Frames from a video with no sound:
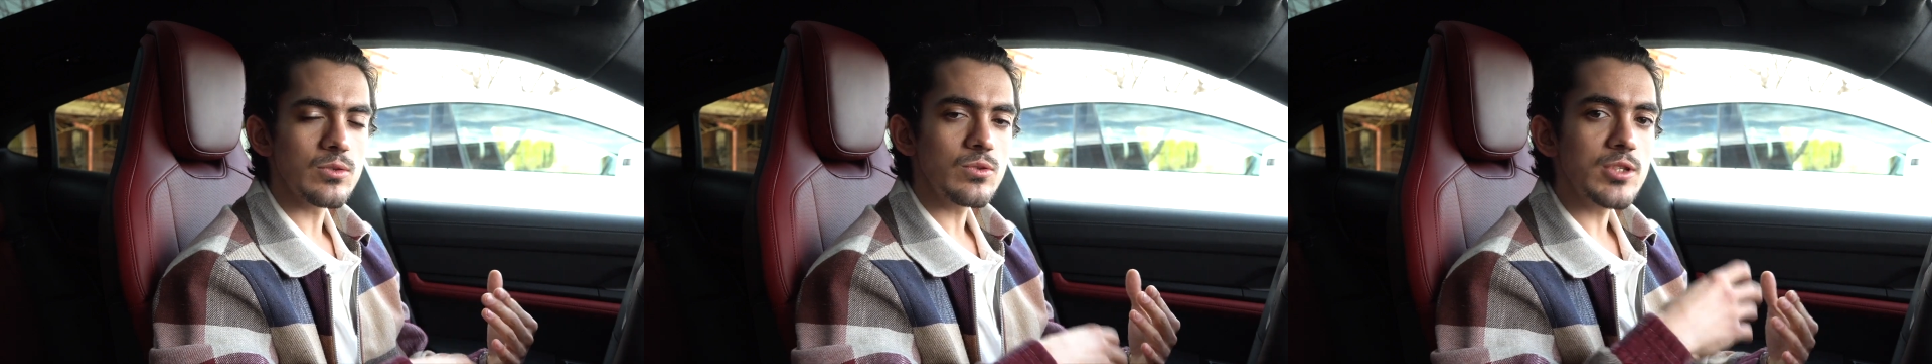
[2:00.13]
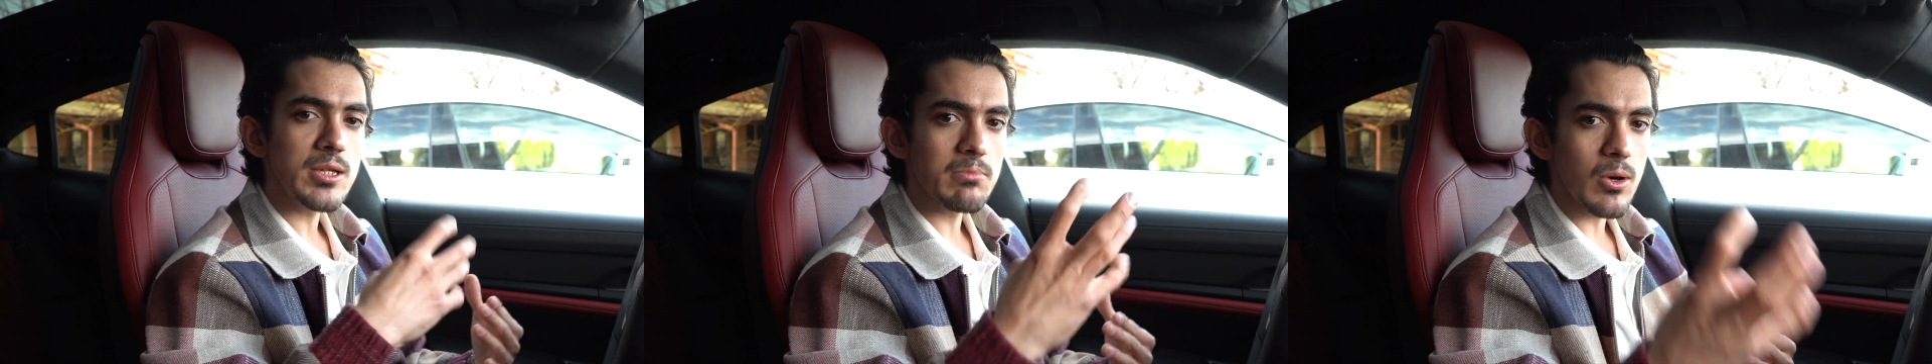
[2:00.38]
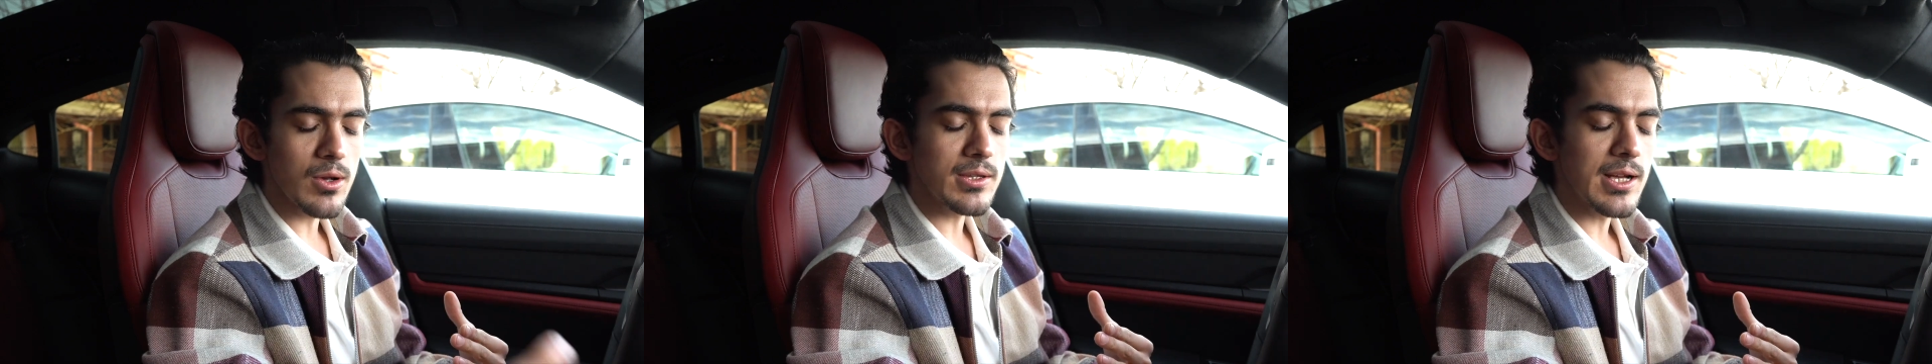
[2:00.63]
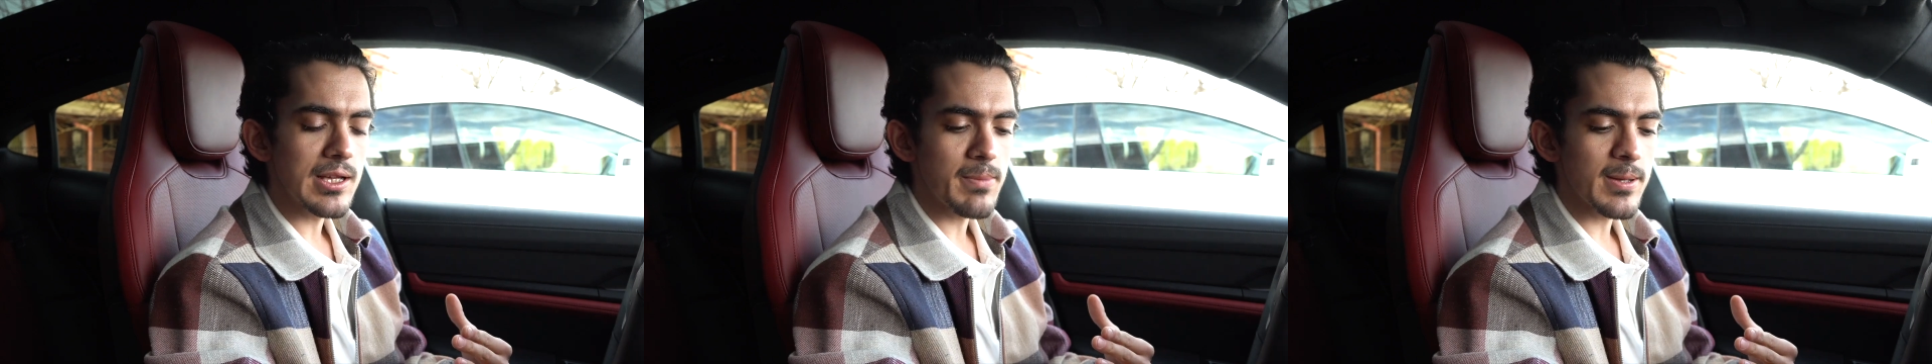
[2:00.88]
to the most
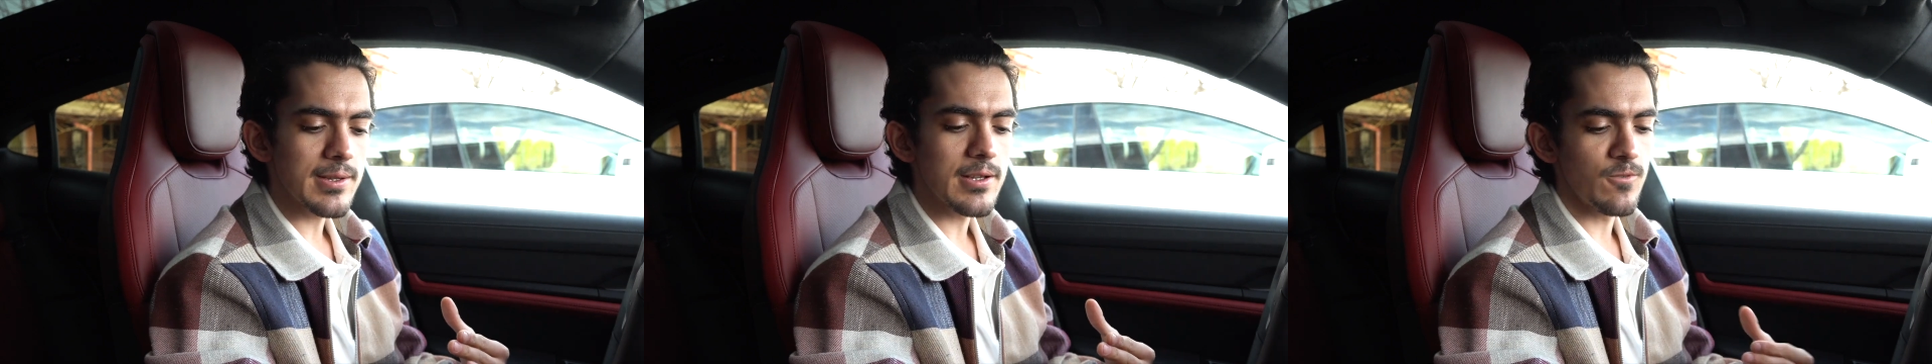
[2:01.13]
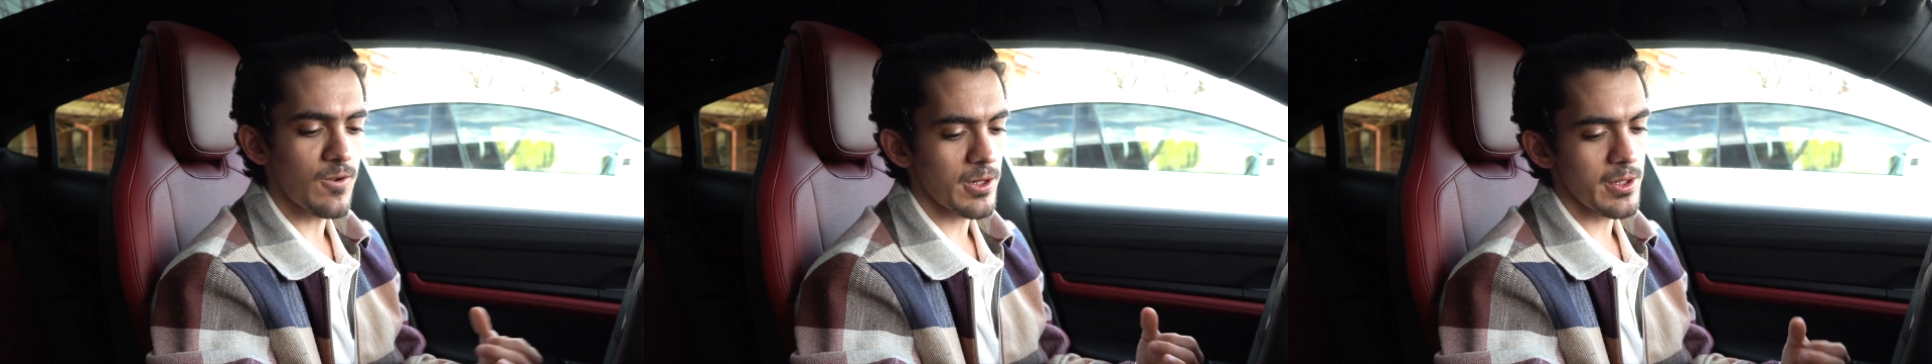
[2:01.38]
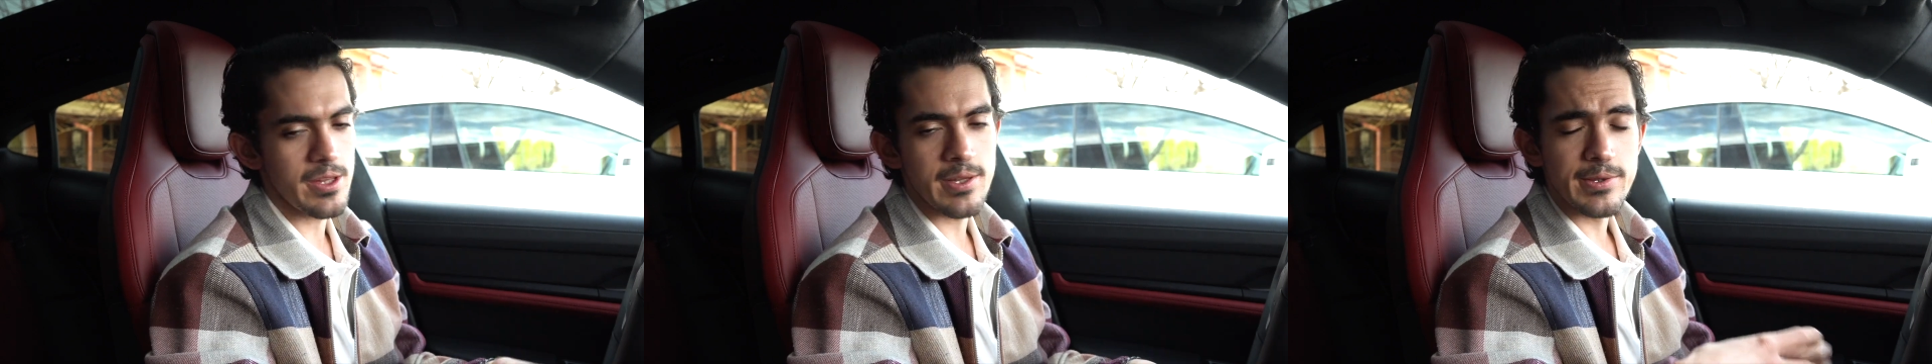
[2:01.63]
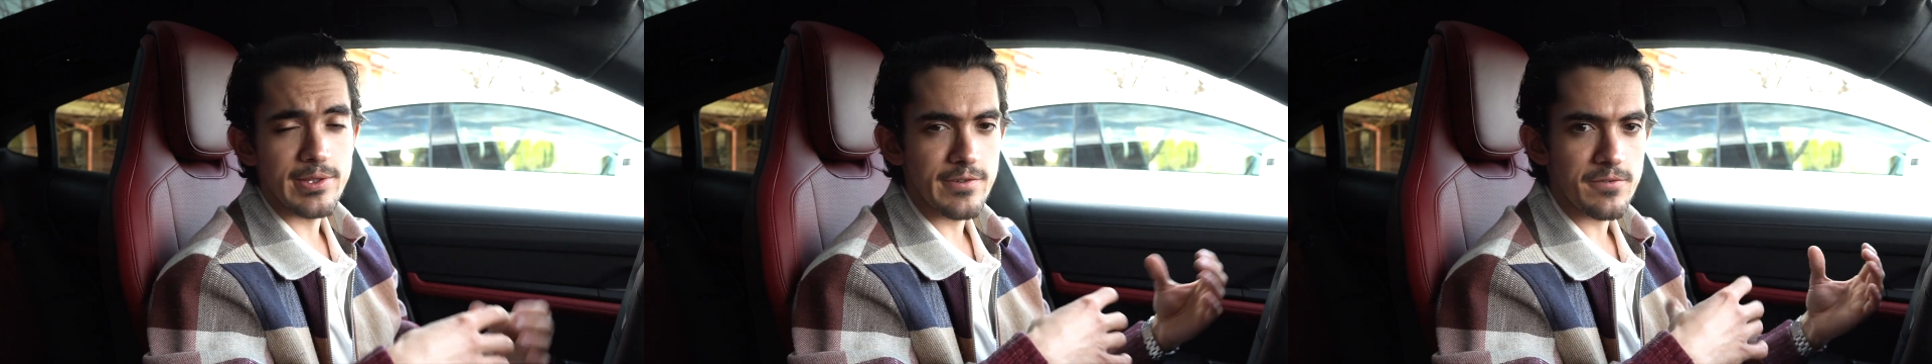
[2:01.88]
expensive one
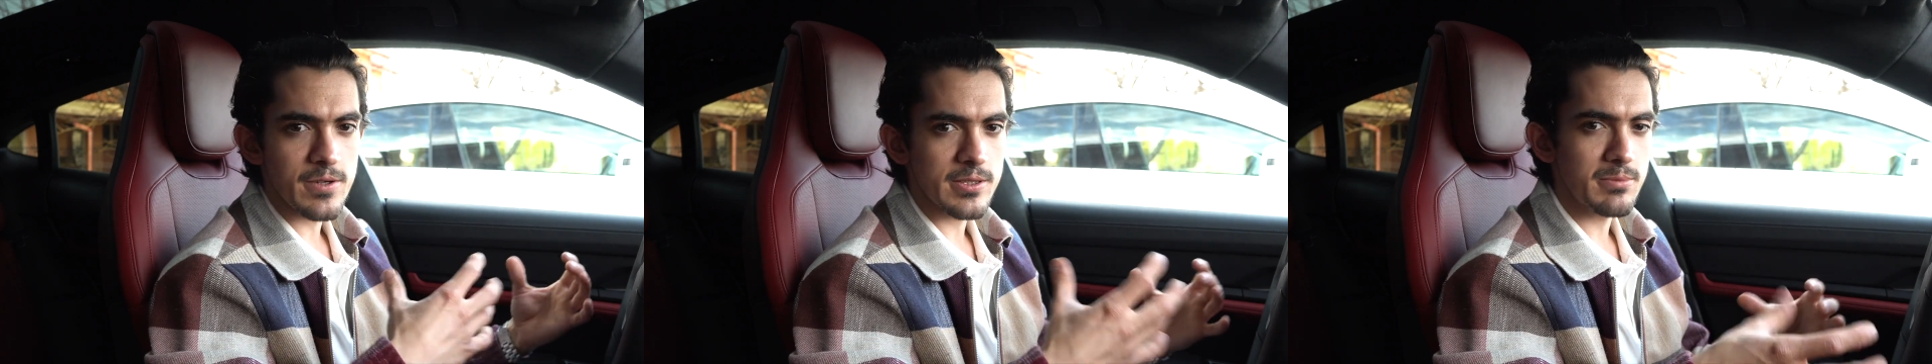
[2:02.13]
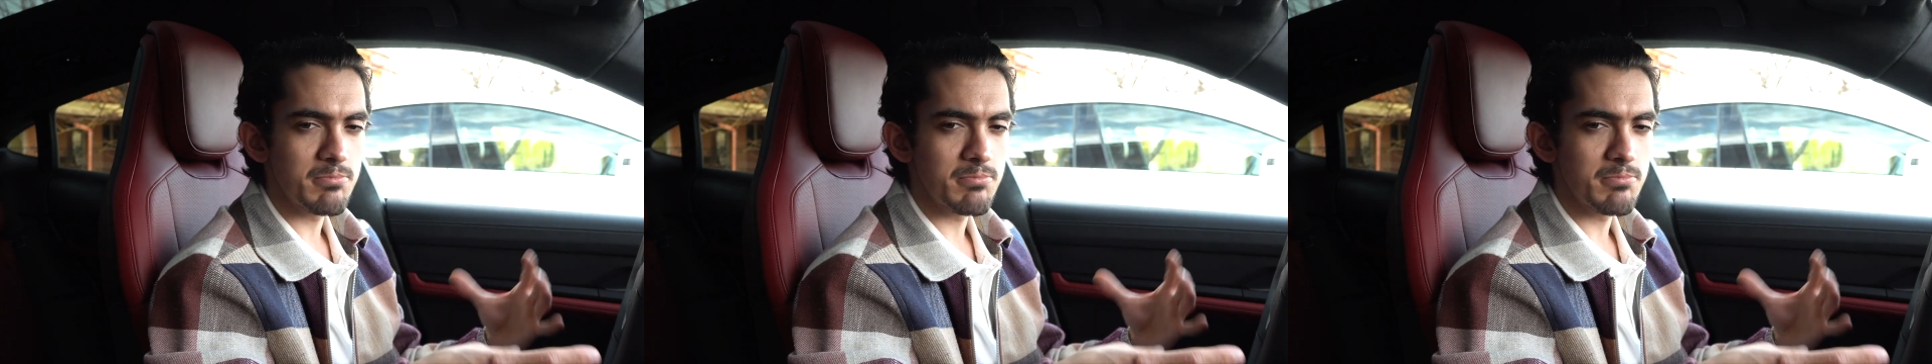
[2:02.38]
in different